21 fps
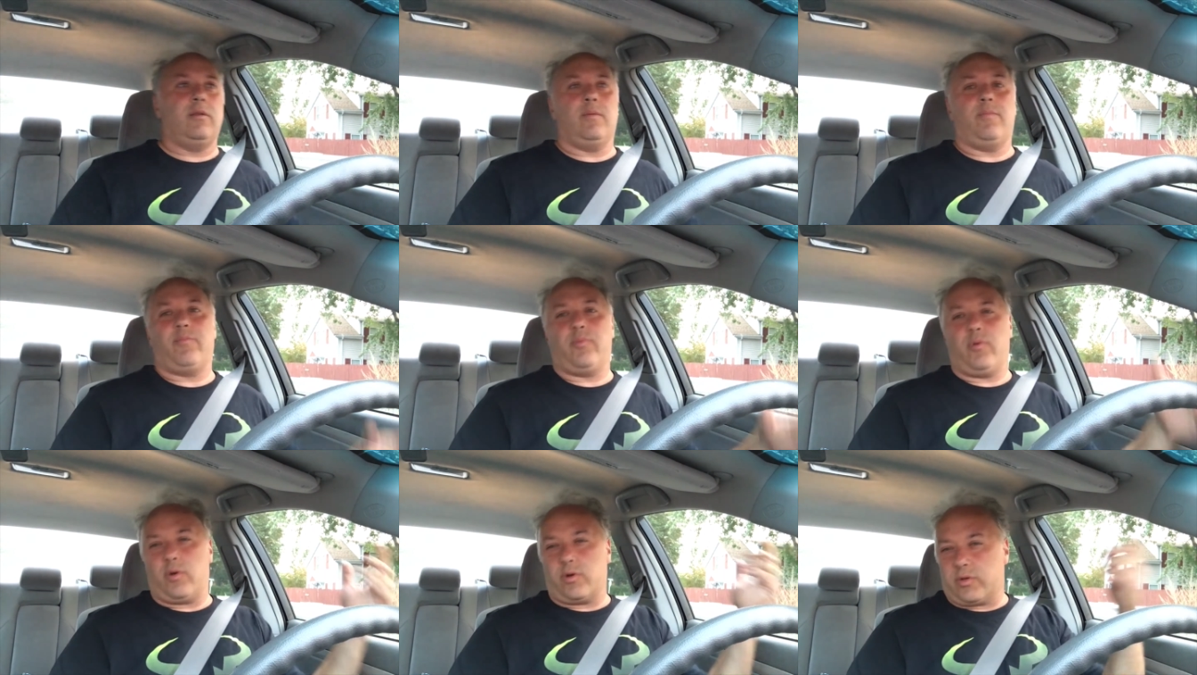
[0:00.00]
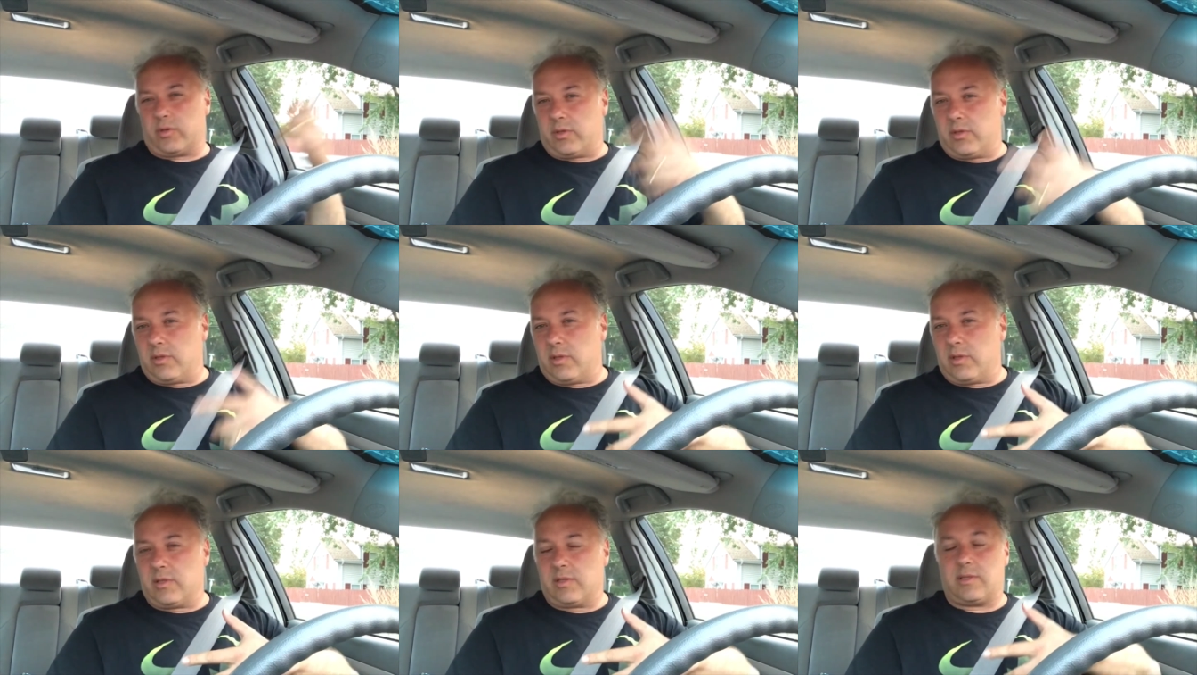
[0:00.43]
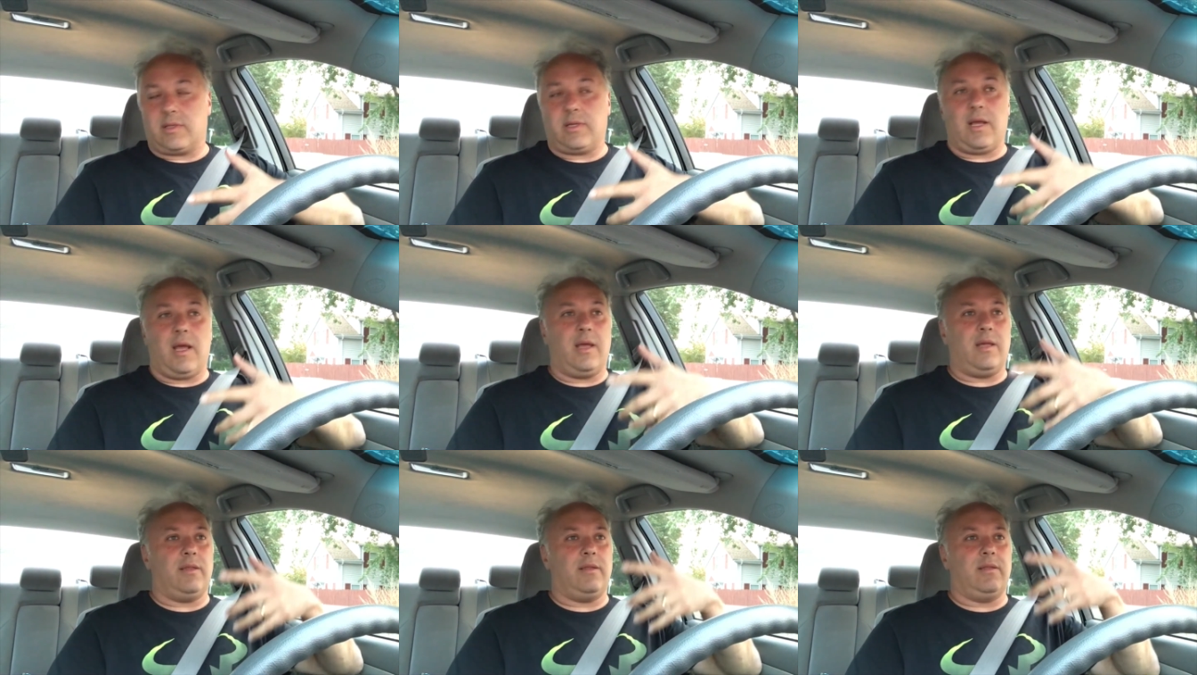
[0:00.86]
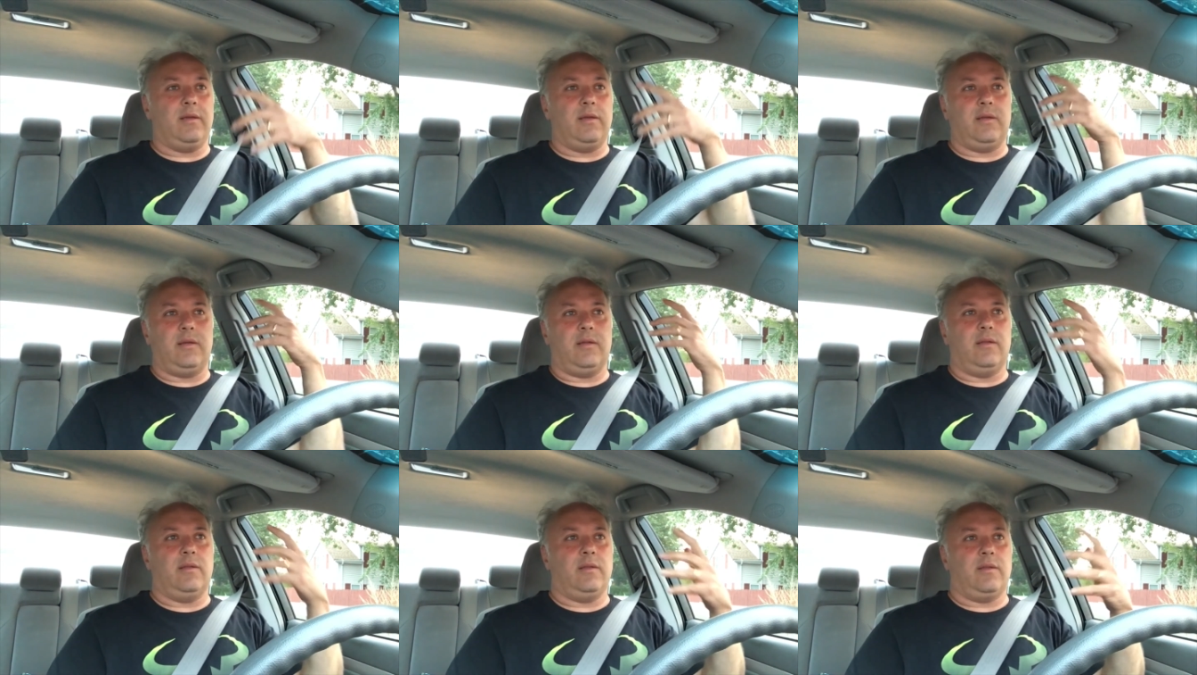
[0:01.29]
the person inside
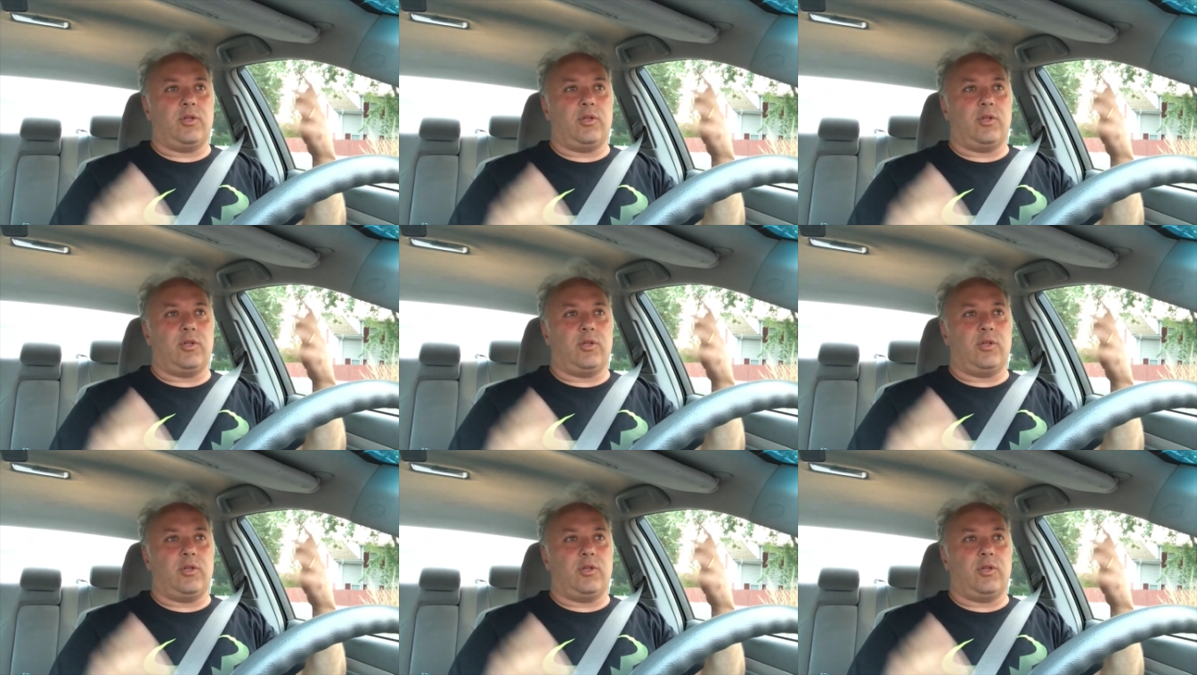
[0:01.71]
the,